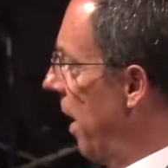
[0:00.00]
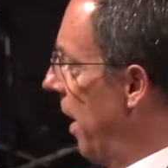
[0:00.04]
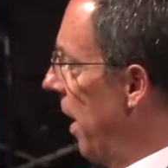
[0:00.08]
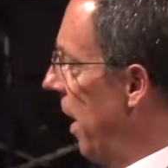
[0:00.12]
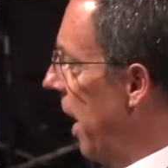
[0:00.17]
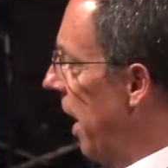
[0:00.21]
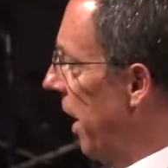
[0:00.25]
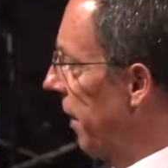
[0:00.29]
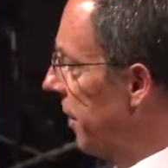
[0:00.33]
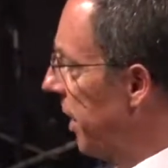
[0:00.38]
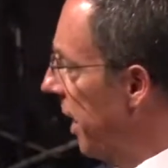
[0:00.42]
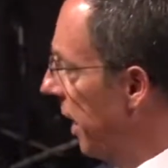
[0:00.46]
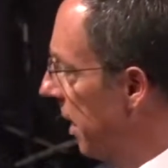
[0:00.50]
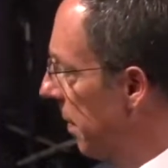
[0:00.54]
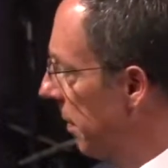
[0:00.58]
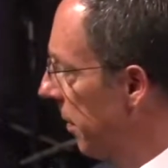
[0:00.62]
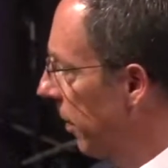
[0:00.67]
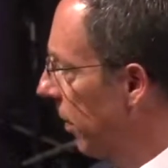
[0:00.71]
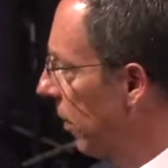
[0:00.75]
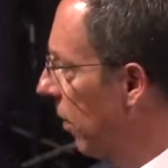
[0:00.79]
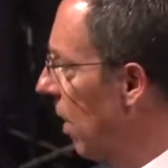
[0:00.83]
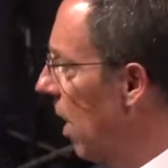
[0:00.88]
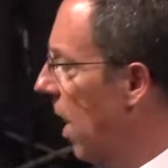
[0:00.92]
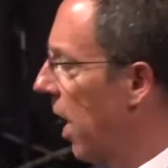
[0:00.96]
and take up a
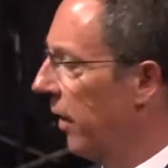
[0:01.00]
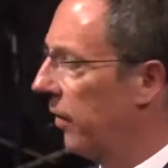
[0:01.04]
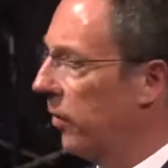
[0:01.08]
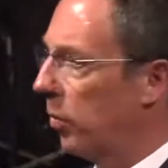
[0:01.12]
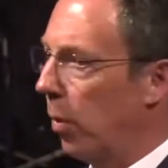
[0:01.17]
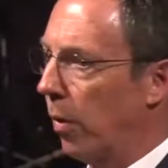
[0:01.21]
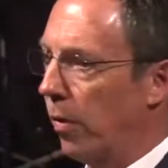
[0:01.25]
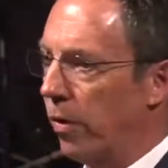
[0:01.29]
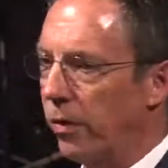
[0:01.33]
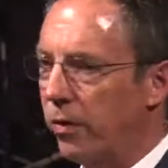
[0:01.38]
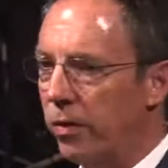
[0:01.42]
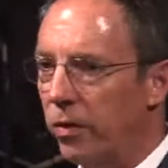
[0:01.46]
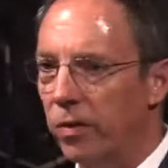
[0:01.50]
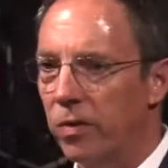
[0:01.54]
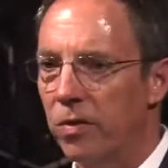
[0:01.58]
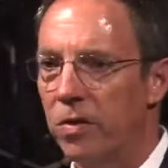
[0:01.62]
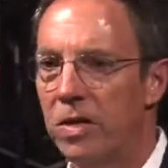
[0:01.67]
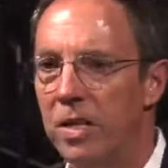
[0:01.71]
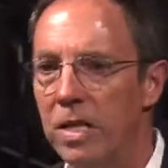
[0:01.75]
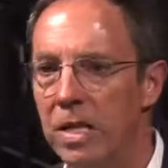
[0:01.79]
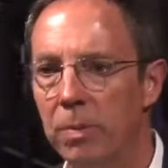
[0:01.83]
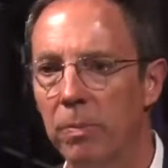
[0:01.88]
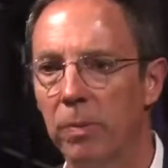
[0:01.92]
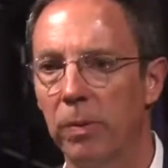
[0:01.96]
cross, well, this is
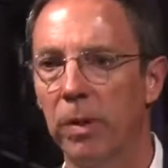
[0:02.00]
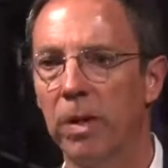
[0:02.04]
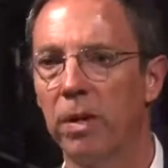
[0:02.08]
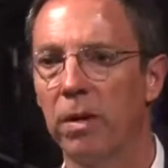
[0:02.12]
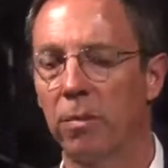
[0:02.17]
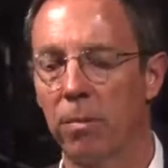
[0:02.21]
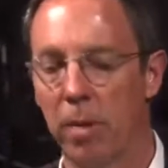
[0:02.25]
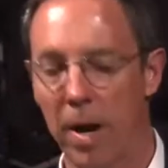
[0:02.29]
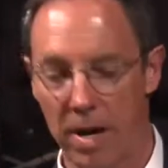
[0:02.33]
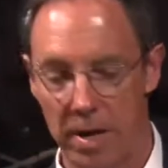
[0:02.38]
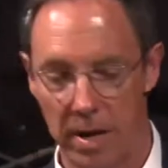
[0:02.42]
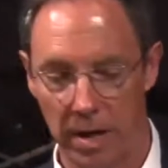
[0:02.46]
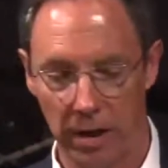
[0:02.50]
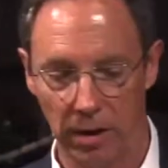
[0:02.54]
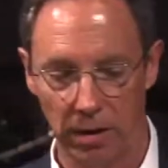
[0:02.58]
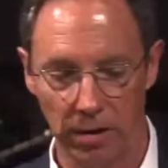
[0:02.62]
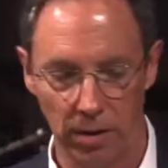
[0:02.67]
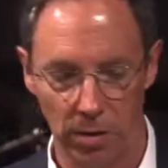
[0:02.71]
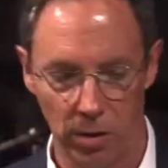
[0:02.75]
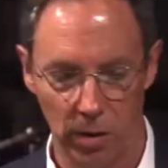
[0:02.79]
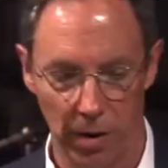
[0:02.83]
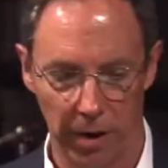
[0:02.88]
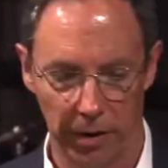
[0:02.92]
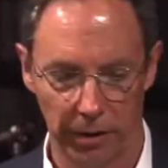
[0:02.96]
deeply threatening
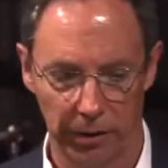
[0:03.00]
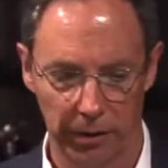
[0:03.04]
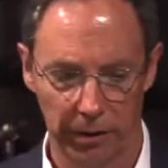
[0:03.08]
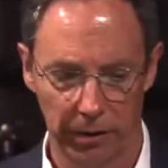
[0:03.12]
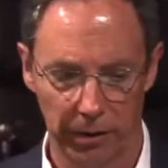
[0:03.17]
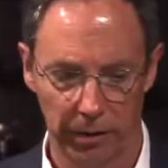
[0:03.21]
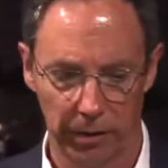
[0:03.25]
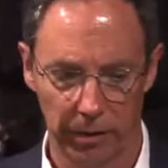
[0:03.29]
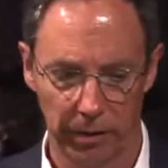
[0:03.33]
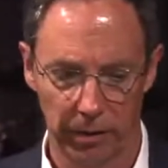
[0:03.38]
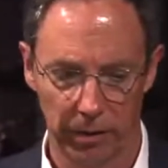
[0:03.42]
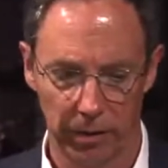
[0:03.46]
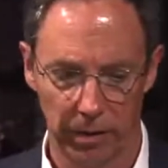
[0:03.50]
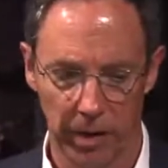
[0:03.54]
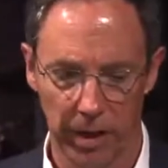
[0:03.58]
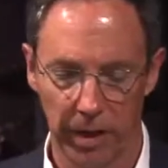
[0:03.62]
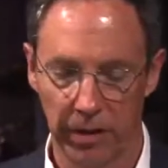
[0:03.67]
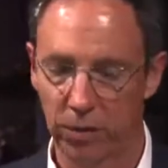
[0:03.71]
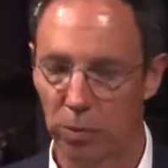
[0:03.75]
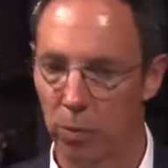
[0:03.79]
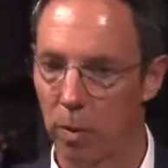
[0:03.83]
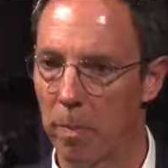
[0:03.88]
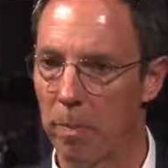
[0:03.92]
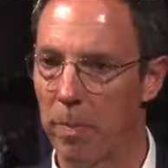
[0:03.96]
to us.
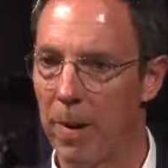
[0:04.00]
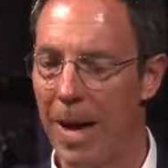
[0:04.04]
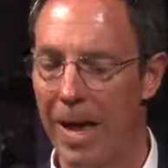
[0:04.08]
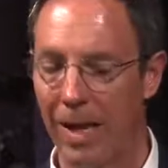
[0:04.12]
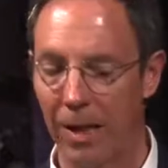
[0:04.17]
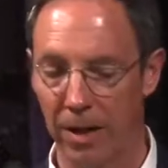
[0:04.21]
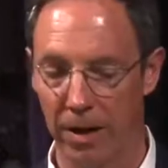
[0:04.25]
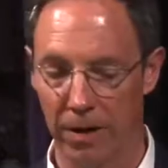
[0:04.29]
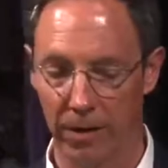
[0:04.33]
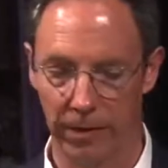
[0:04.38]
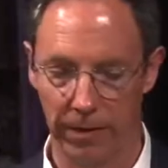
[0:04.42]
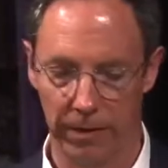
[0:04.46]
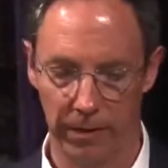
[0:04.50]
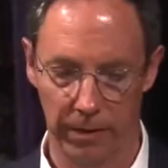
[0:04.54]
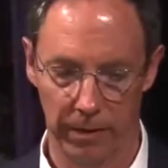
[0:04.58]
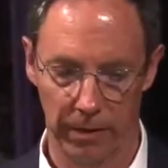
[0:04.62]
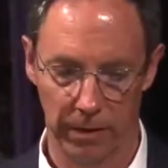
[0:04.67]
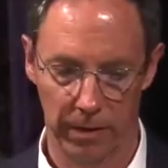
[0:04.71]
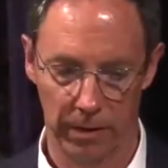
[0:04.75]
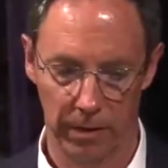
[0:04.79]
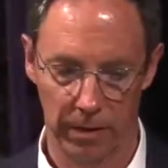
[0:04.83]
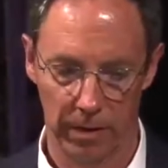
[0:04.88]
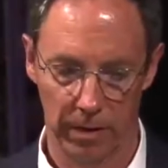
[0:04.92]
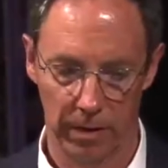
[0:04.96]
It's repellent
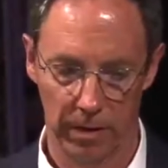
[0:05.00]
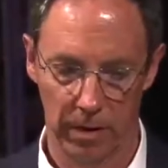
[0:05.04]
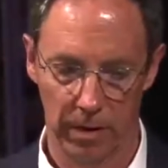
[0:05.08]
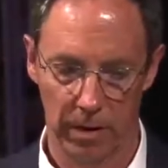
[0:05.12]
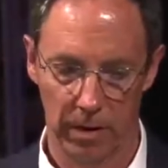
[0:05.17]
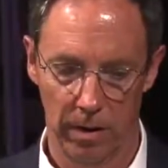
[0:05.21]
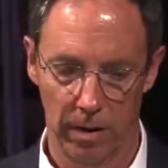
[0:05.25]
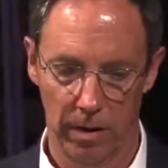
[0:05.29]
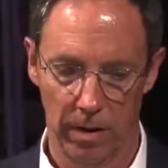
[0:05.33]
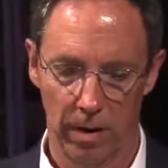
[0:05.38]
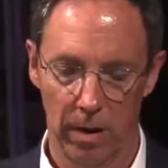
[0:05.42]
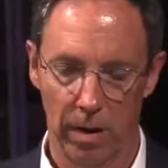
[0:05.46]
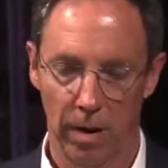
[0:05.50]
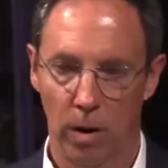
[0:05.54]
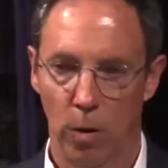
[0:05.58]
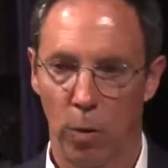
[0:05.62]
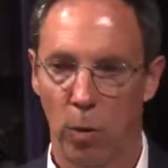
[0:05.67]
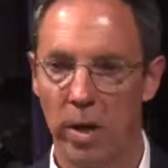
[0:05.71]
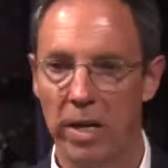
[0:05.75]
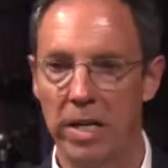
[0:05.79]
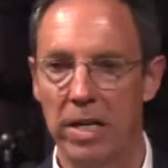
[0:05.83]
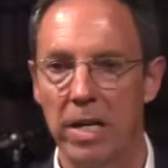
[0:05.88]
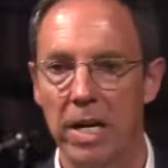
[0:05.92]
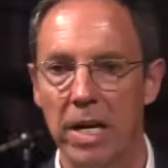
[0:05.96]

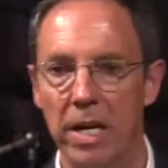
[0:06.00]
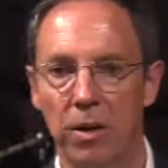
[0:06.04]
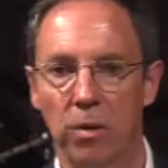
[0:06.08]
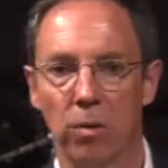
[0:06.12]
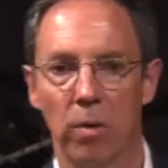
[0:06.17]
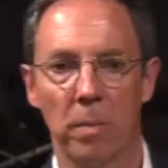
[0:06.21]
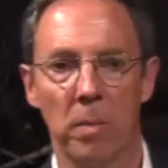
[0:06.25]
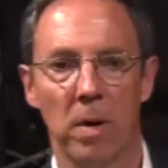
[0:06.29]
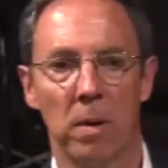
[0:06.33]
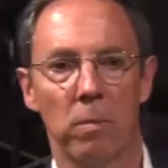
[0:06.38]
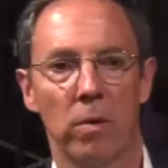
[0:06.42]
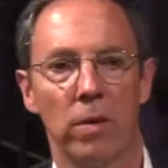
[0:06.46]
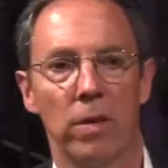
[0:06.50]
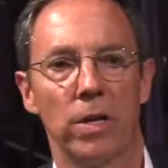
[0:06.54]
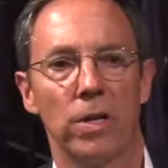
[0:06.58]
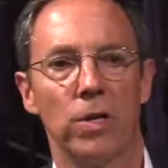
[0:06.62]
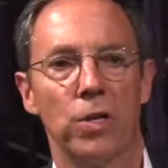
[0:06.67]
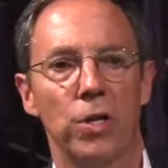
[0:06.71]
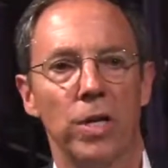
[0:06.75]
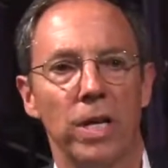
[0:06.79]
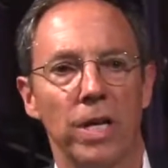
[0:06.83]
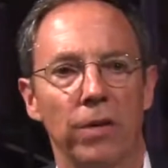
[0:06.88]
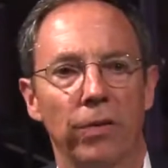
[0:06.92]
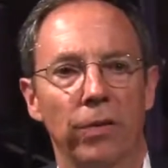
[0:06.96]
we need to remember that
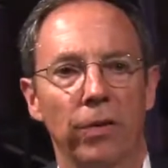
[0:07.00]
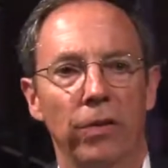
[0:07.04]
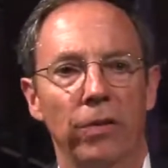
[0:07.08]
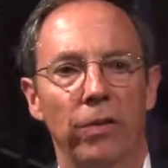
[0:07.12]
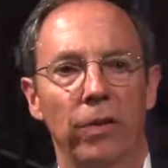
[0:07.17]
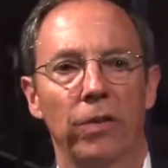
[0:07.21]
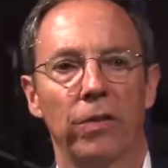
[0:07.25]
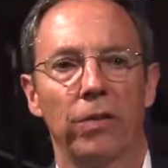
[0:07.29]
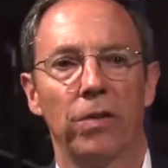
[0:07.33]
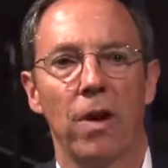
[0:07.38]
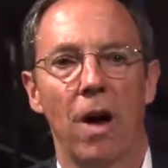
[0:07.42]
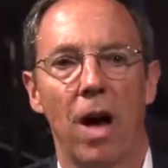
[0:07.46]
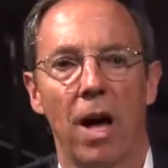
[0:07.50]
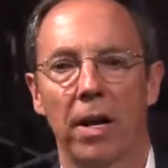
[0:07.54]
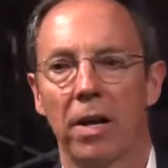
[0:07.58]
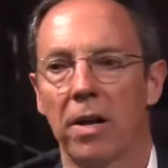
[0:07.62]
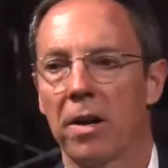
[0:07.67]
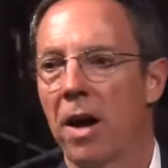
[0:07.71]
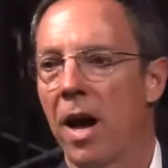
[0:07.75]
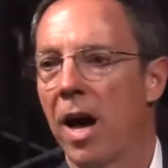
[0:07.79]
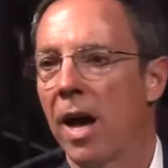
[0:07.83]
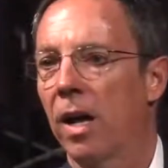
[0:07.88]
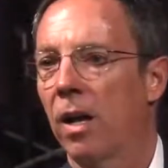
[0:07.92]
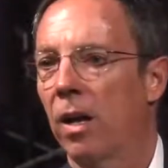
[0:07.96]
Jesus is not a
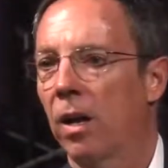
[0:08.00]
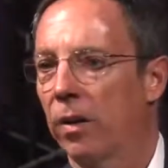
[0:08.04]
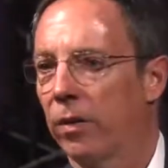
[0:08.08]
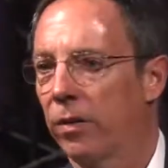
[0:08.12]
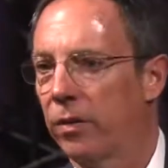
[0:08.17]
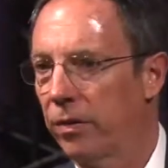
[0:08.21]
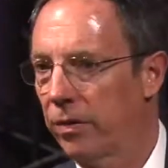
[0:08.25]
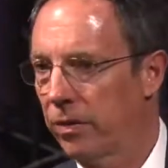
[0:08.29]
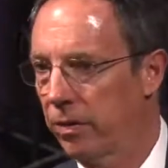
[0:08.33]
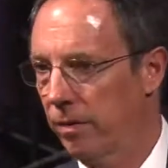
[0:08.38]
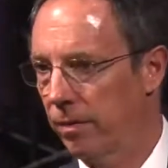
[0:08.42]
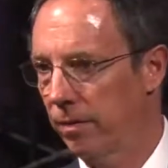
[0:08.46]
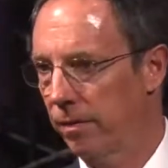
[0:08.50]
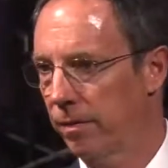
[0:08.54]
nihilist.